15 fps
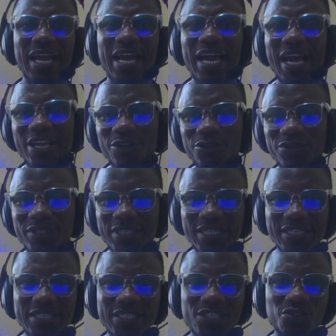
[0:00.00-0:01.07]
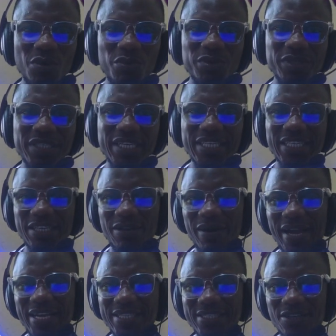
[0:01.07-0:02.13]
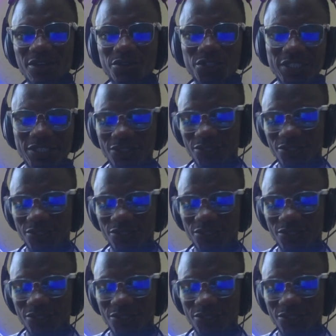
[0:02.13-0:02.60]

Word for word: and you can see this is what we did in our Excel sheet.